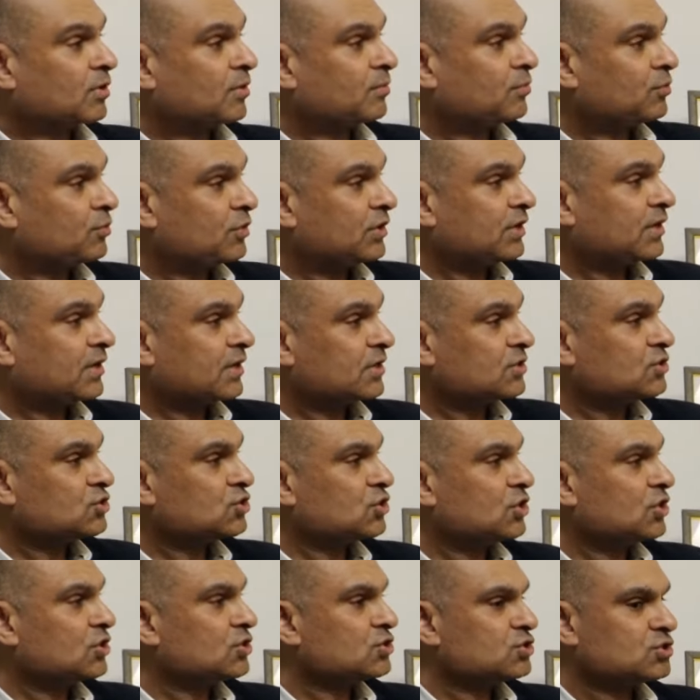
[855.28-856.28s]
computing can
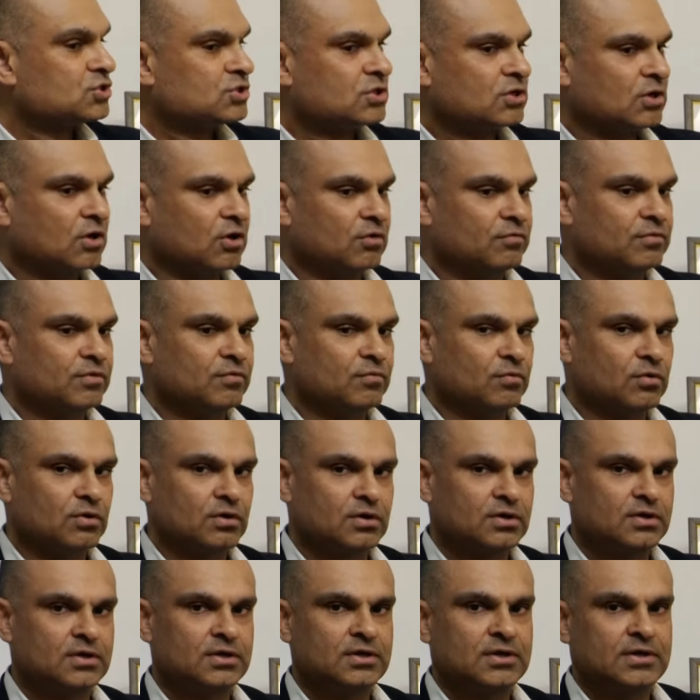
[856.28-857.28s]
change how we
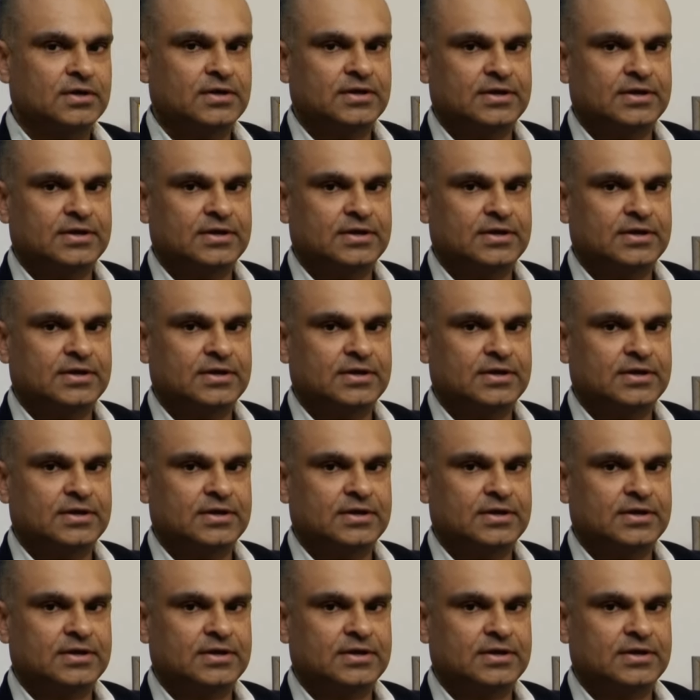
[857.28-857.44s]
work